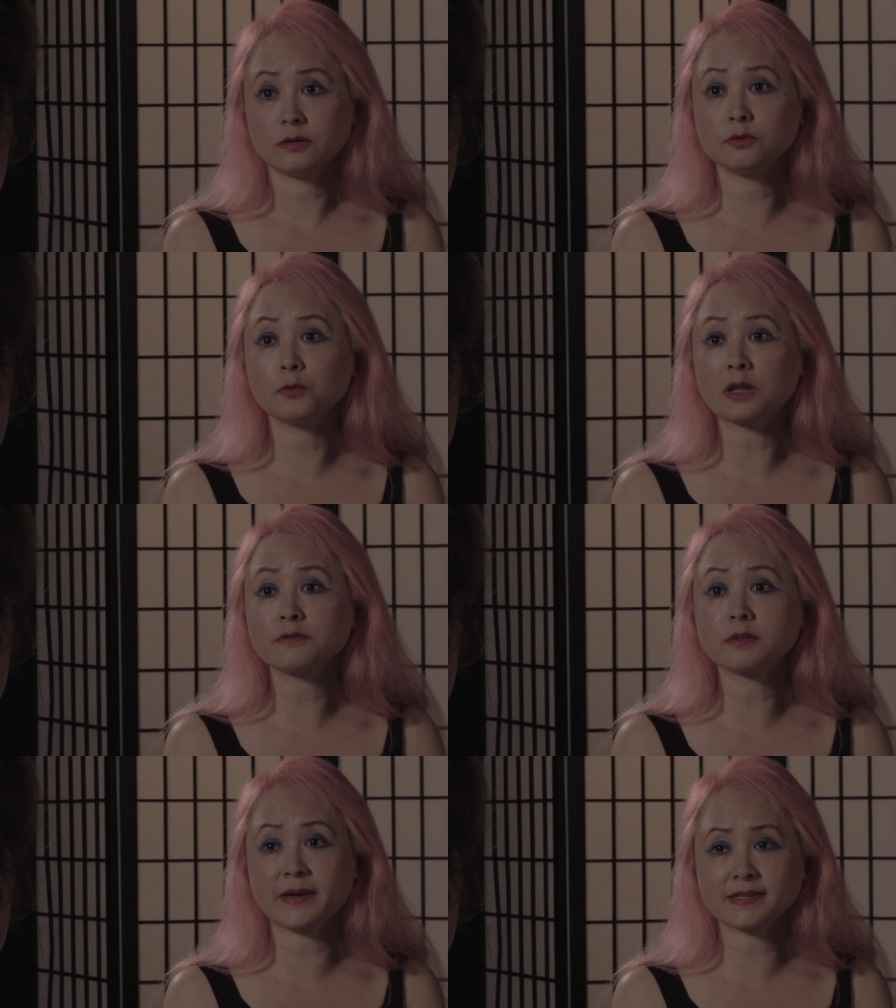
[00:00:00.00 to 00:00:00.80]
you were one
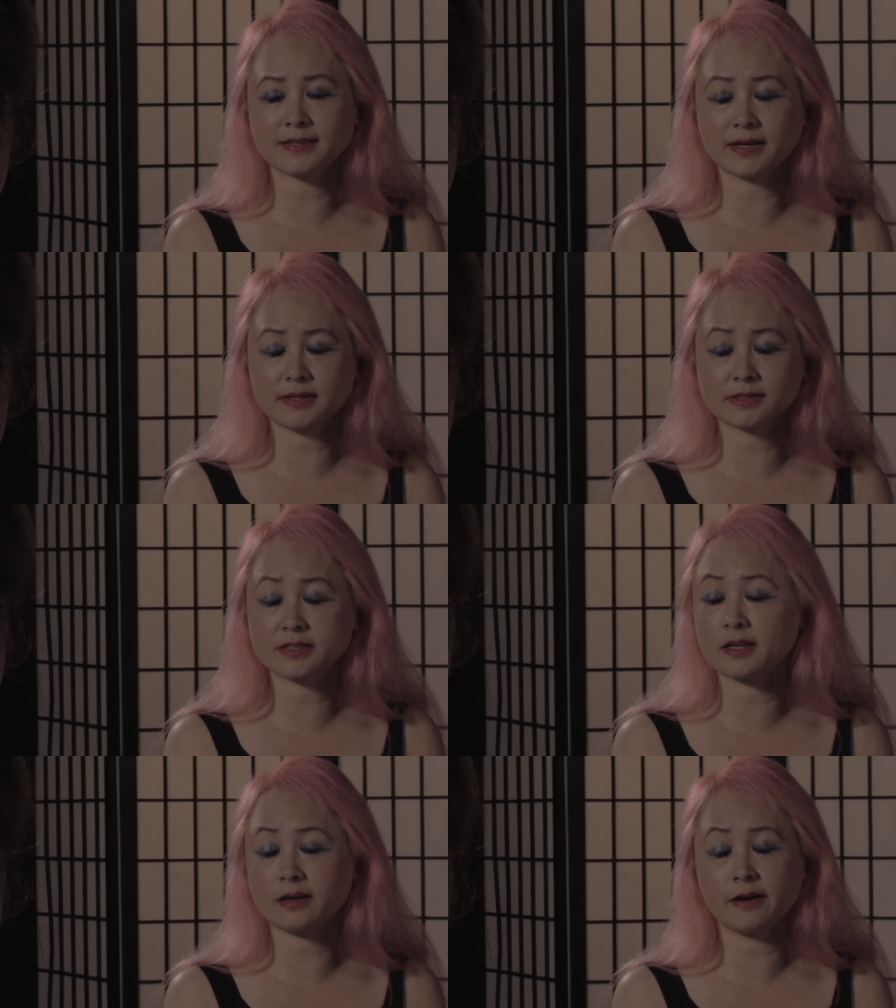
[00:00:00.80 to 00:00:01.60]
of the best ladies
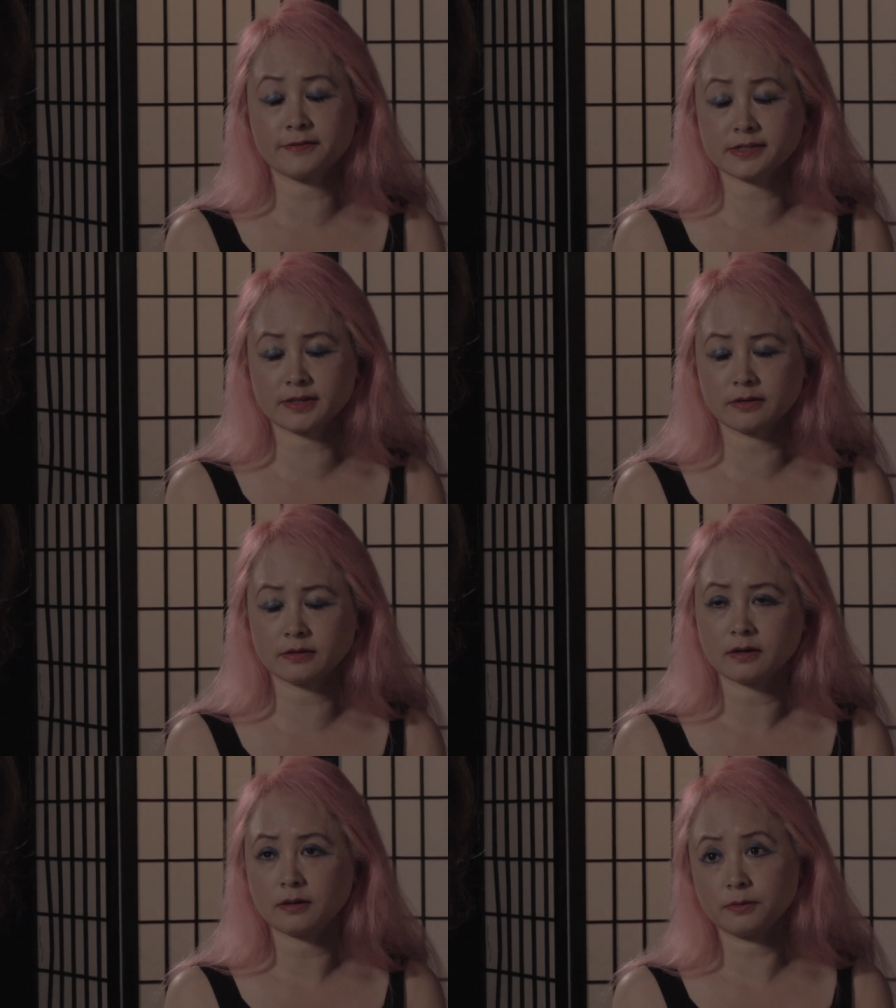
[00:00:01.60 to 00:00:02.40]
he had ever seen
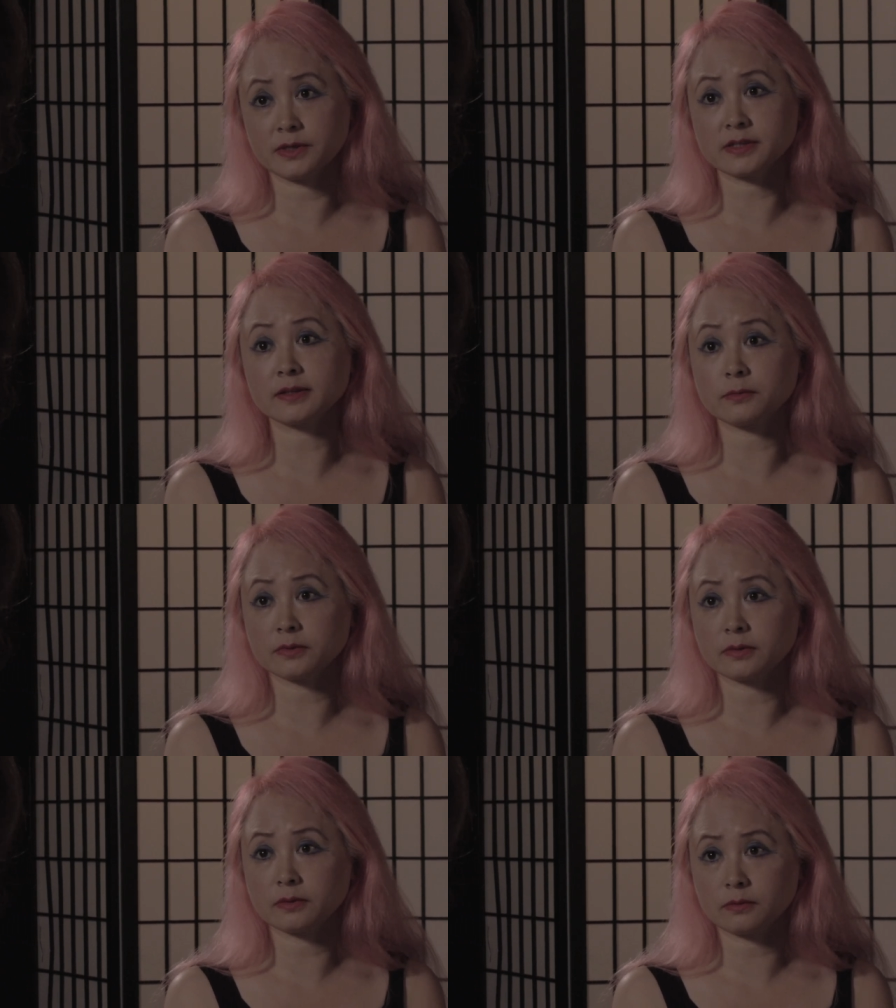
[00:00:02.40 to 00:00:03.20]
with an
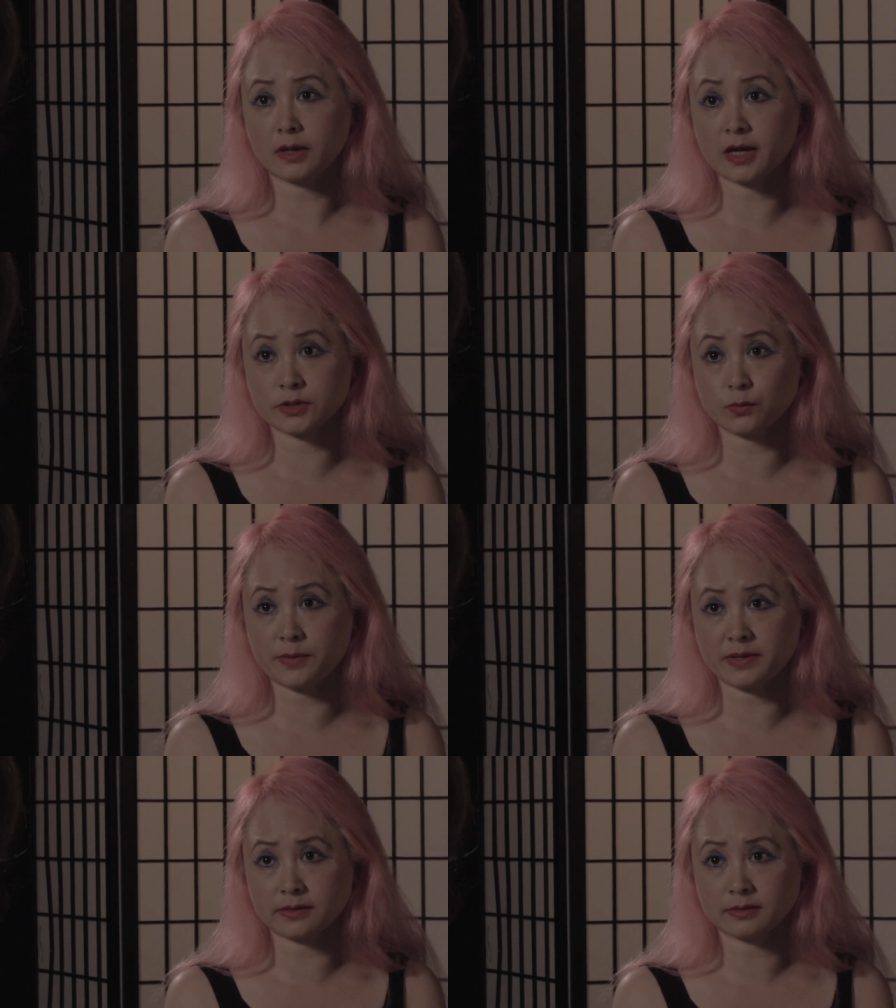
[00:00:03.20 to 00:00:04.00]
edged
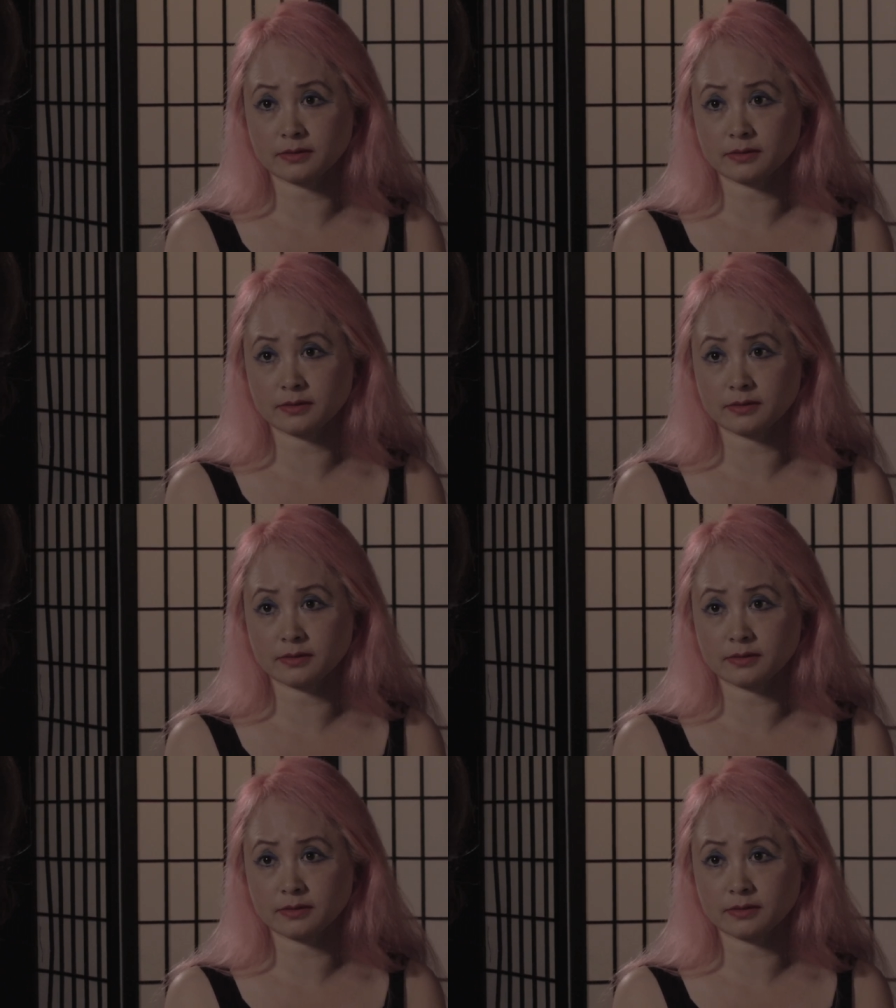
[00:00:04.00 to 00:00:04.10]
weapon.